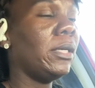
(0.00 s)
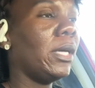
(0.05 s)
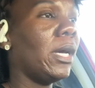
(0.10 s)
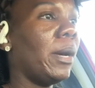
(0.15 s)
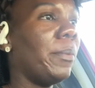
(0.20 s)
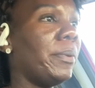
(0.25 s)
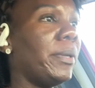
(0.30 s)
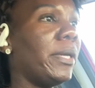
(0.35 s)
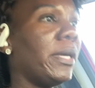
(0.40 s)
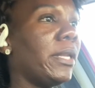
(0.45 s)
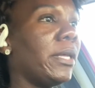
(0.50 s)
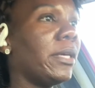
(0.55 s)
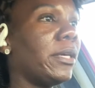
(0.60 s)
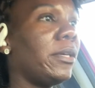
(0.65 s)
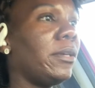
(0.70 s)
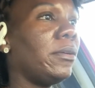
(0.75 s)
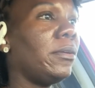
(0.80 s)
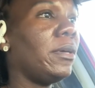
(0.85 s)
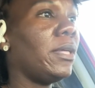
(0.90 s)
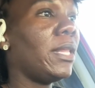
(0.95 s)
I'm gonna get a
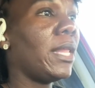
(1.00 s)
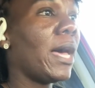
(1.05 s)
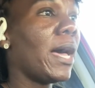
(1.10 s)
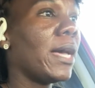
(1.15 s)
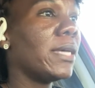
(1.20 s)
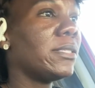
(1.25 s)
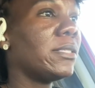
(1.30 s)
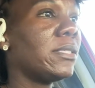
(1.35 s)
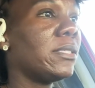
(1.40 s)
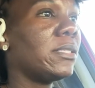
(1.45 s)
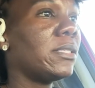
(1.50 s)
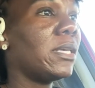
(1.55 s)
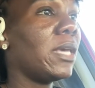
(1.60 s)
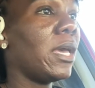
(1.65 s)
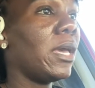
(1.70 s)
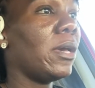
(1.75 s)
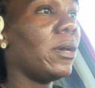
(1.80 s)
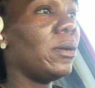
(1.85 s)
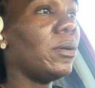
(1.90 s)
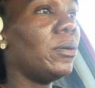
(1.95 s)
cute glass
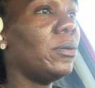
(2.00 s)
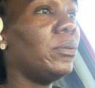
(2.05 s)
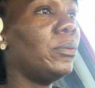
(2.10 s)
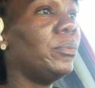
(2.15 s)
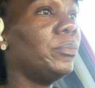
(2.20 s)
scale